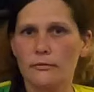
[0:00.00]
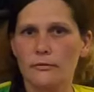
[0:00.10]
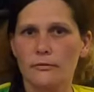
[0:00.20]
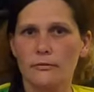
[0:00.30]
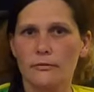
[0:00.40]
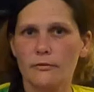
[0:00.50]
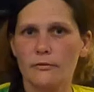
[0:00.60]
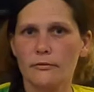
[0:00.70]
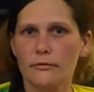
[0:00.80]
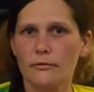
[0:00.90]

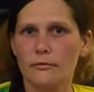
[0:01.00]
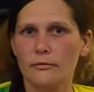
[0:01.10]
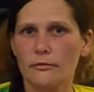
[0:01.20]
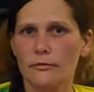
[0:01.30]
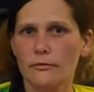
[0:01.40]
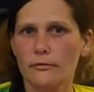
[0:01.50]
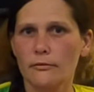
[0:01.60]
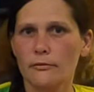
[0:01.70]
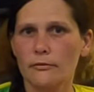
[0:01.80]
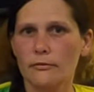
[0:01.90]

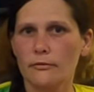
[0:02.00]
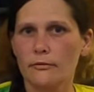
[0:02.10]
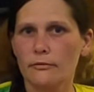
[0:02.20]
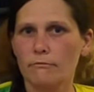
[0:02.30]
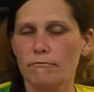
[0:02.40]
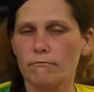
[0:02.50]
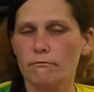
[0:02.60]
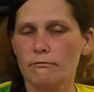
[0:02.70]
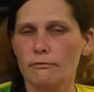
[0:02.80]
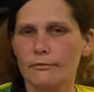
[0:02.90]

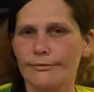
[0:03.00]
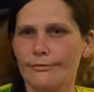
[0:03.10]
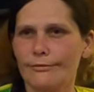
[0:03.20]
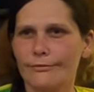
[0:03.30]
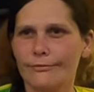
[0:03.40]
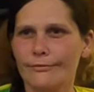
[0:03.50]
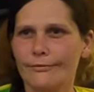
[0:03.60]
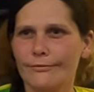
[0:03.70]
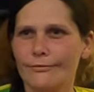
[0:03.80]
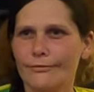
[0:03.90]

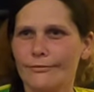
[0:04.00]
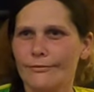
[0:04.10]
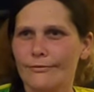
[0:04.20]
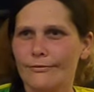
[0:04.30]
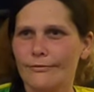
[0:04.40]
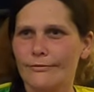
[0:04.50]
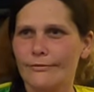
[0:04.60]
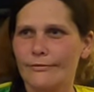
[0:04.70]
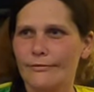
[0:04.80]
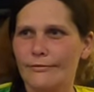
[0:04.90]

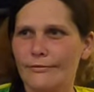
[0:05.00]
[no speech]